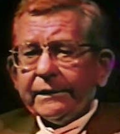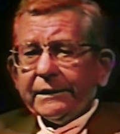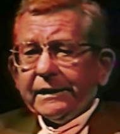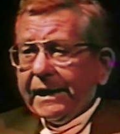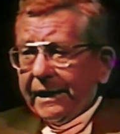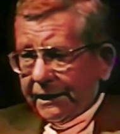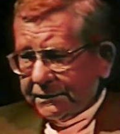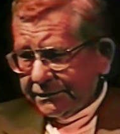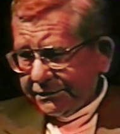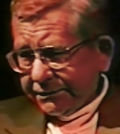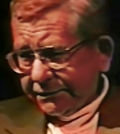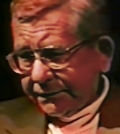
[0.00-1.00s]

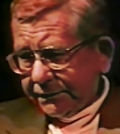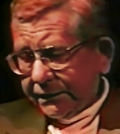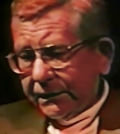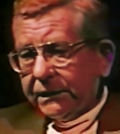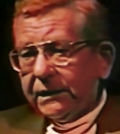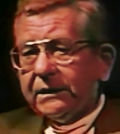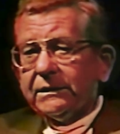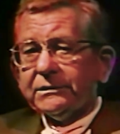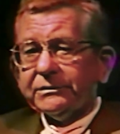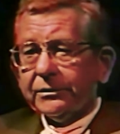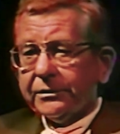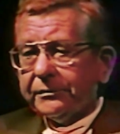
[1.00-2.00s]
cans,
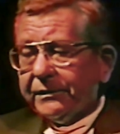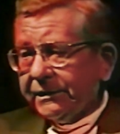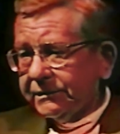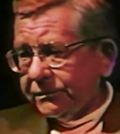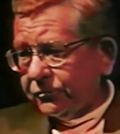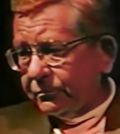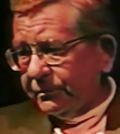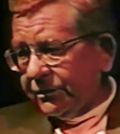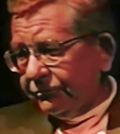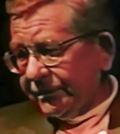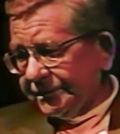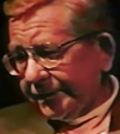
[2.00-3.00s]
so that things could be
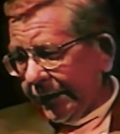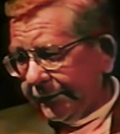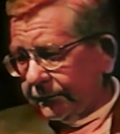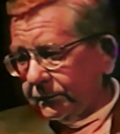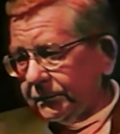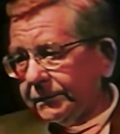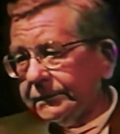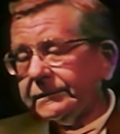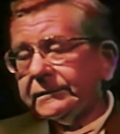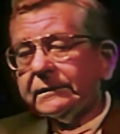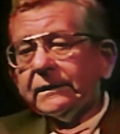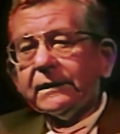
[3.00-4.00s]
recycled
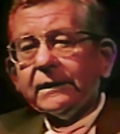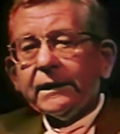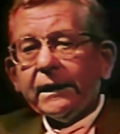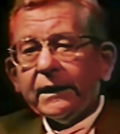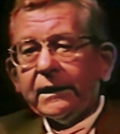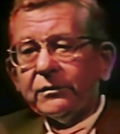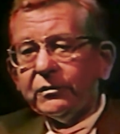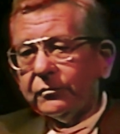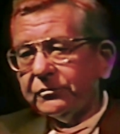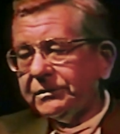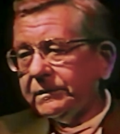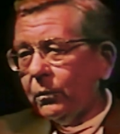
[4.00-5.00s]
and
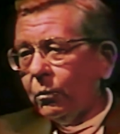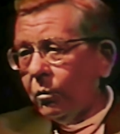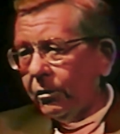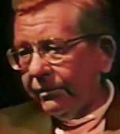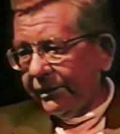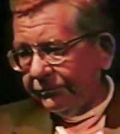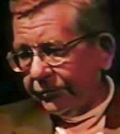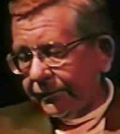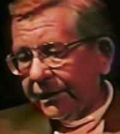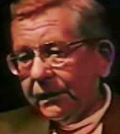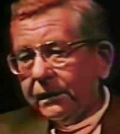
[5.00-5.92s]
used in the war effort.